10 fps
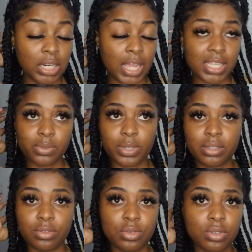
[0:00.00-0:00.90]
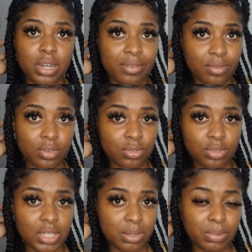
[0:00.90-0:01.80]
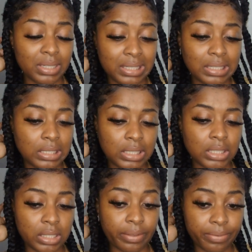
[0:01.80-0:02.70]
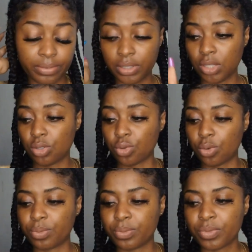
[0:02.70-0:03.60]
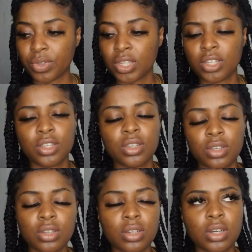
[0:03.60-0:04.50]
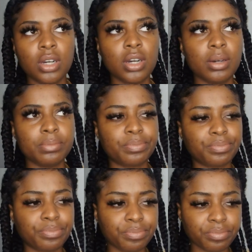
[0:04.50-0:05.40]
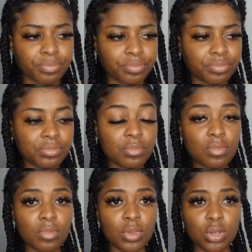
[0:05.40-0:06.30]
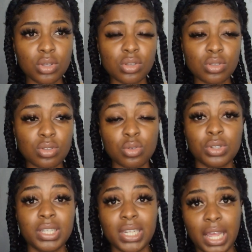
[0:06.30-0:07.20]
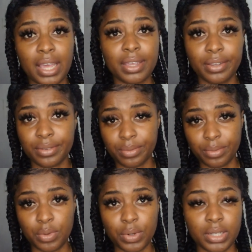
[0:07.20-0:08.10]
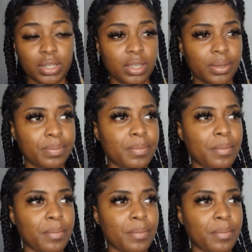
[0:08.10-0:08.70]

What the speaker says: That's when you could have gone to these places safely. So Tony and I, we went there.